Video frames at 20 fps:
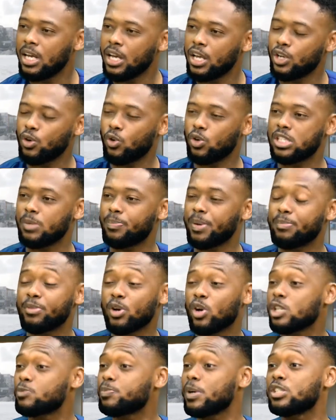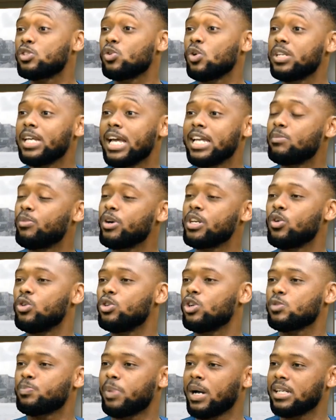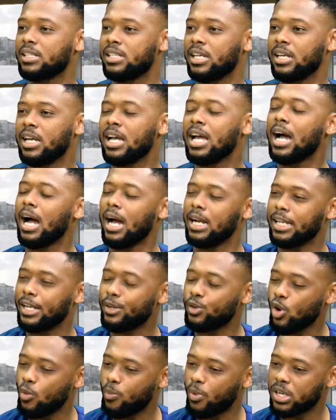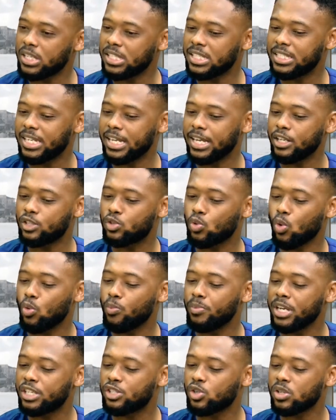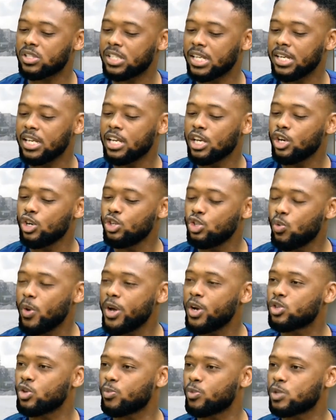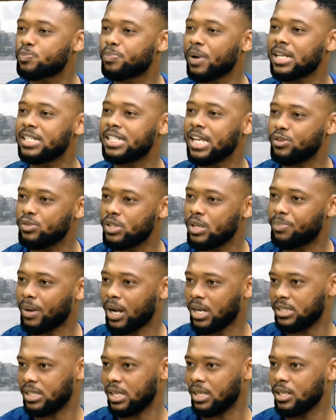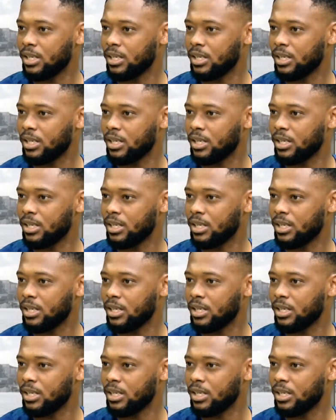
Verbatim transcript: You go see because space no there, anybody could just park there, and then nobody there to make sure say you were not supposed to park there, you they park there.